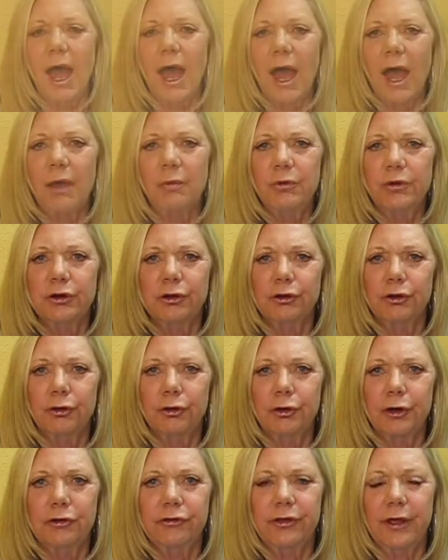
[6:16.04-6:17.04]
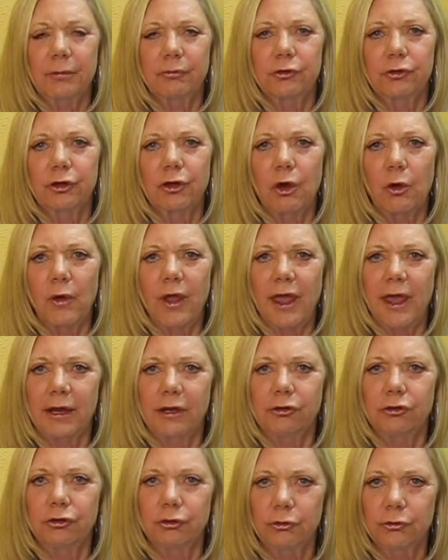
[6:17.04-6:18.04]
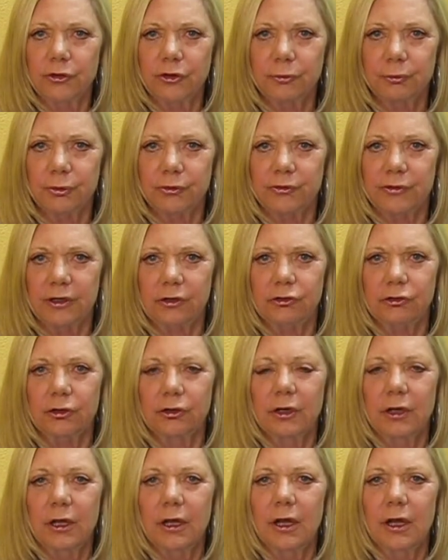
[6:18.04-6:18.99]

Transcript: I would encourage them to go ahead and do this procedure